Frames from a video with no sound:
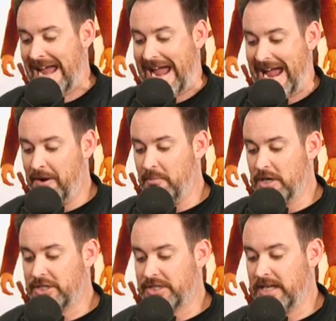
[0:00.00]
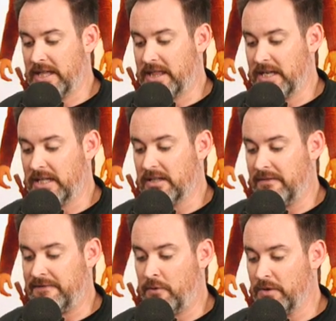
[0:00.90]
How much do you think the
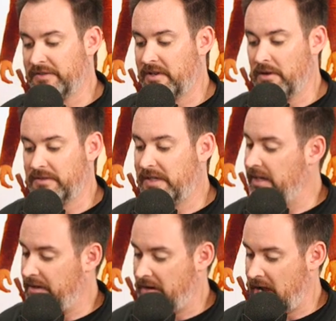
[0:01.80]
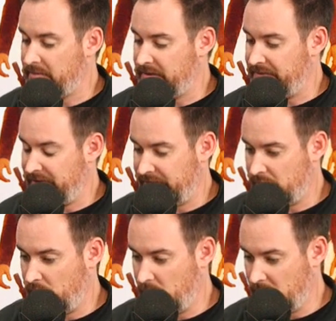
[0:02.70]
Force Ghost can interact with the
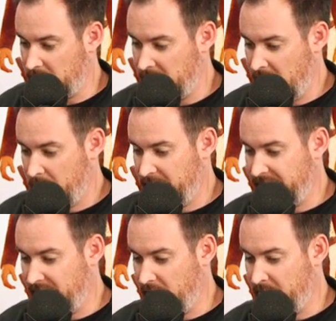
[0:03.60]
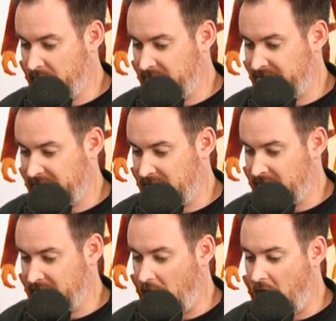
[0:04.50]
physical world? We've seen Obi-Wan sit on
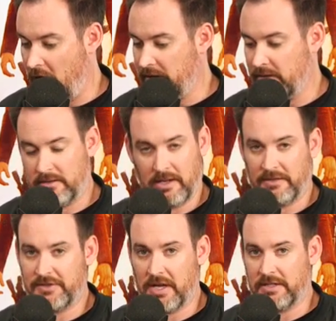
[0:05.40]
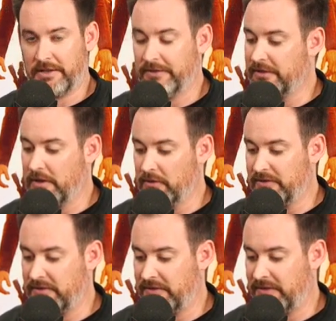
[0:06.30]
a log. That's JT's
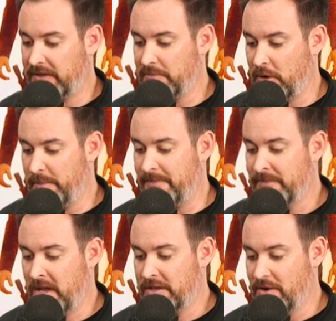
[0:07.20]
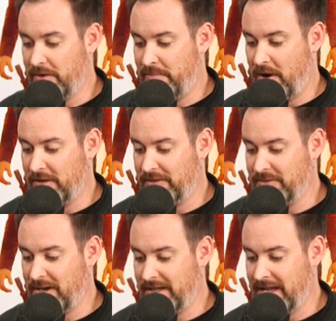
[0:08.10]
ghost sit moment. Yoda bonk
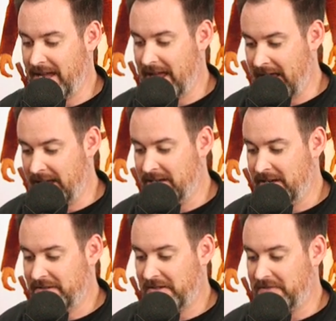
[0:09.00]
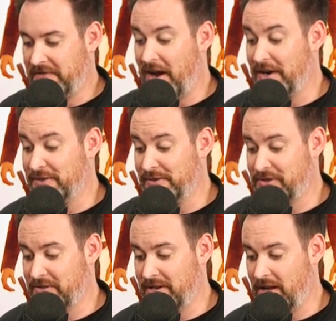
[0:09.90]
Luke on the head. Set fire to a
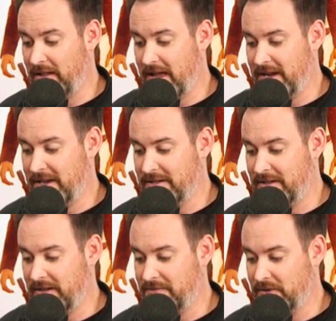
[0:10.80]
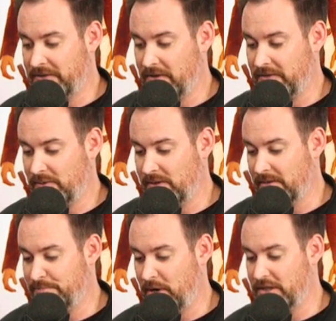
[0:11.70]
tree. I'll add in, do you think Force Ghost Luke
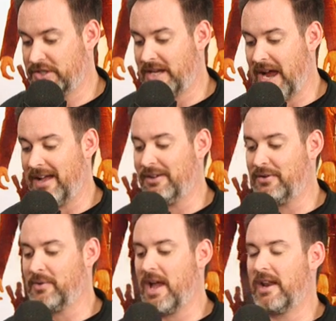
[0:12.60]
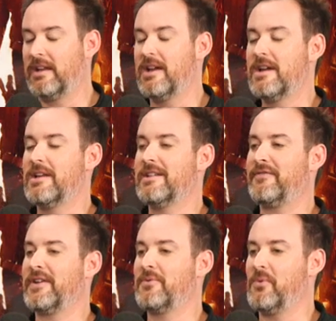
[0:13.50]
can punch Kylo Ren
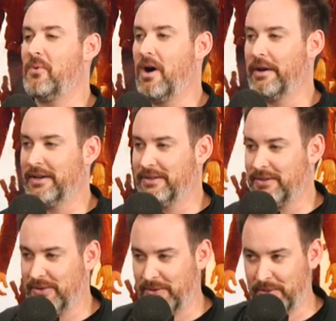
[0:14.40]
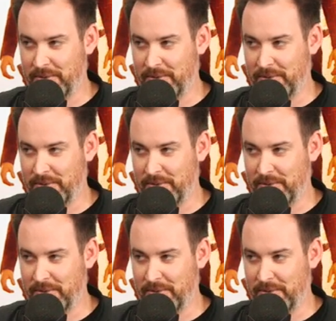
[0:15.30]
if he wanted to?